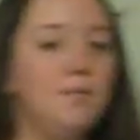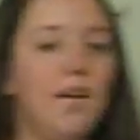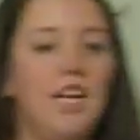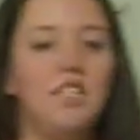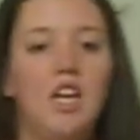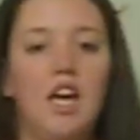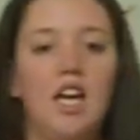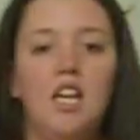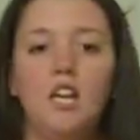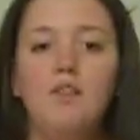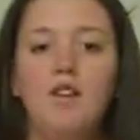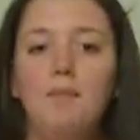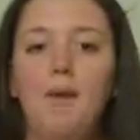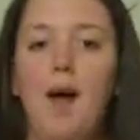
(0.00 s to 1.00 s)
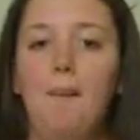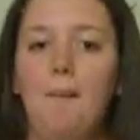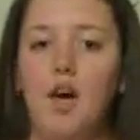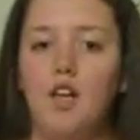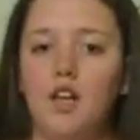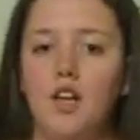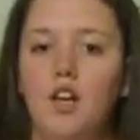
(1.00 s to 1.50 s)
speech, I interviewed my
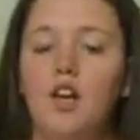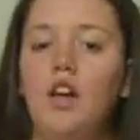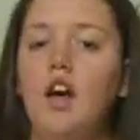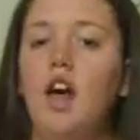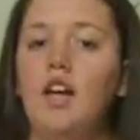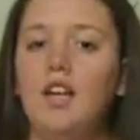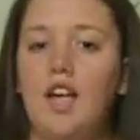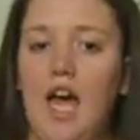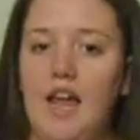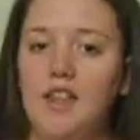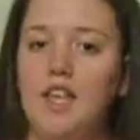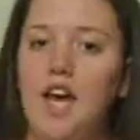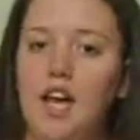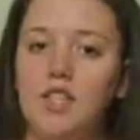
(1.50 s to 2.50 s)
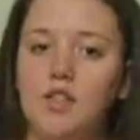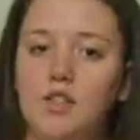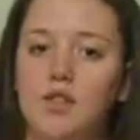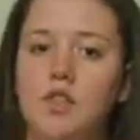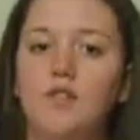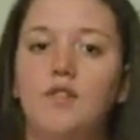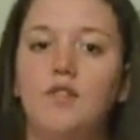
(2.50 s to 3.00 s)
mother, Kathy
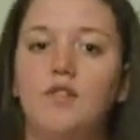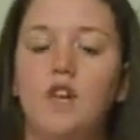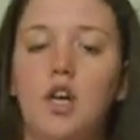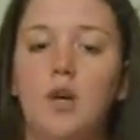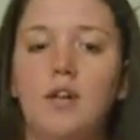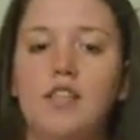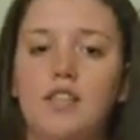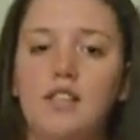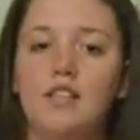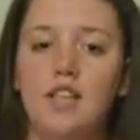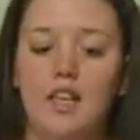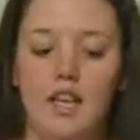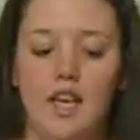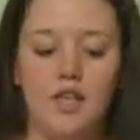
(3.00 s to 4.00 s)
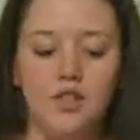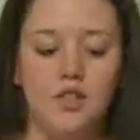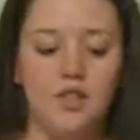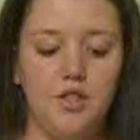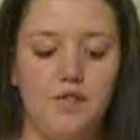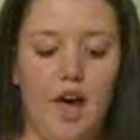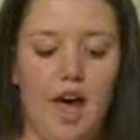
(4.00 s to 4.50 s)
Castles, who is a skin cancer
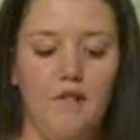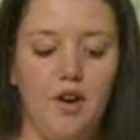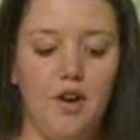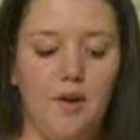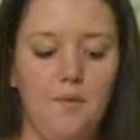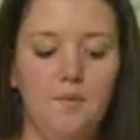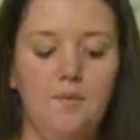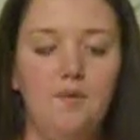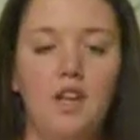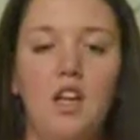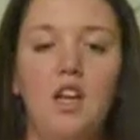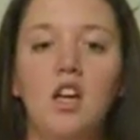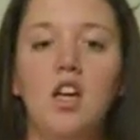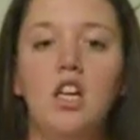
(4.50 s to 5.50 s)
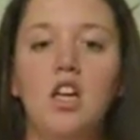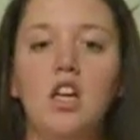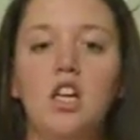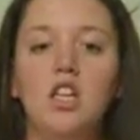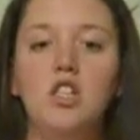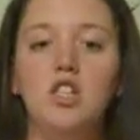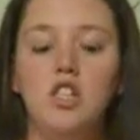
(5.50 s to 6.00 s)
survivor.
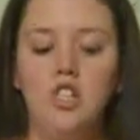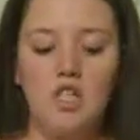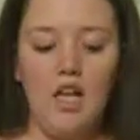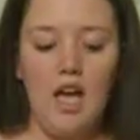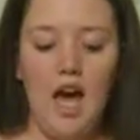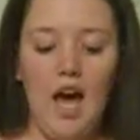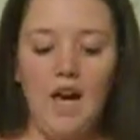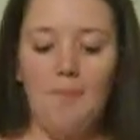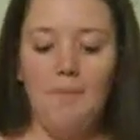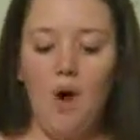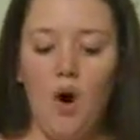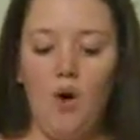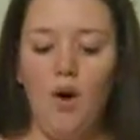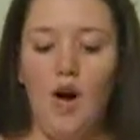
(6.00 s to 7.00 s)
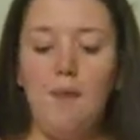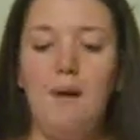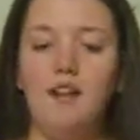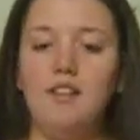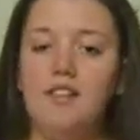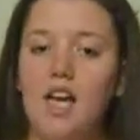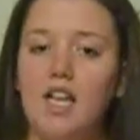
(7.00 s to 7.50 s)
She had a mole
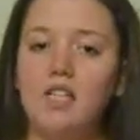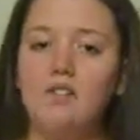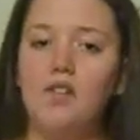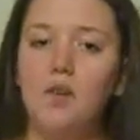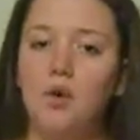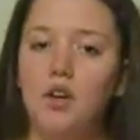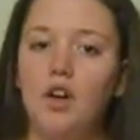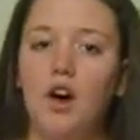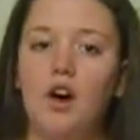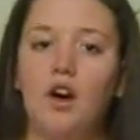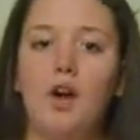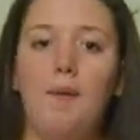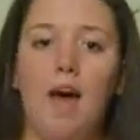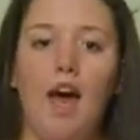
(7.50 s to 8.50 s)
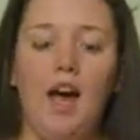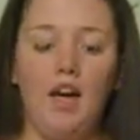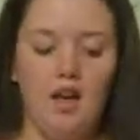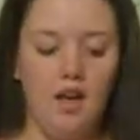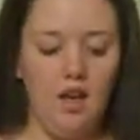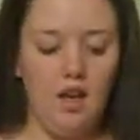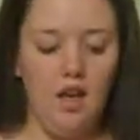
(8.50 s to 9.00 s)
about the size of a quarter on her back.
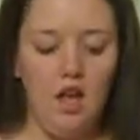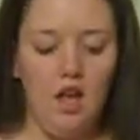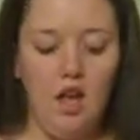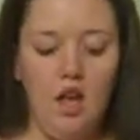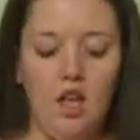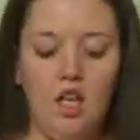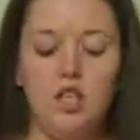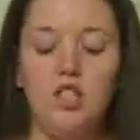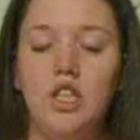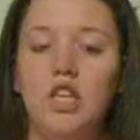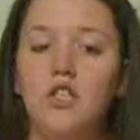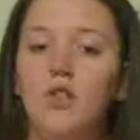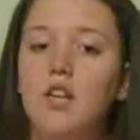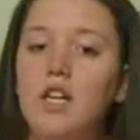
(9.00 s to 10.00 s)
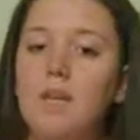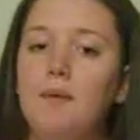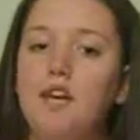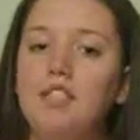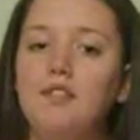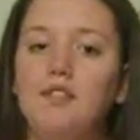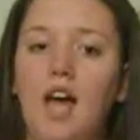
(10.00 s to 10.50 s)
She ignored it
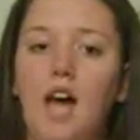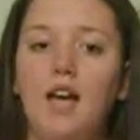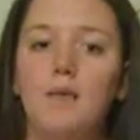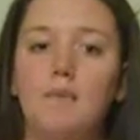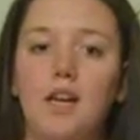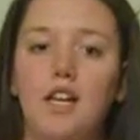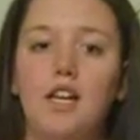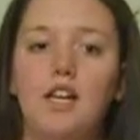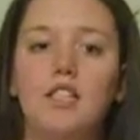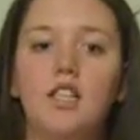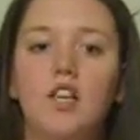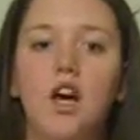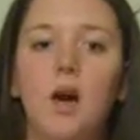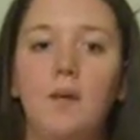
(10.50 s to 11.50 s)
because of lack of money until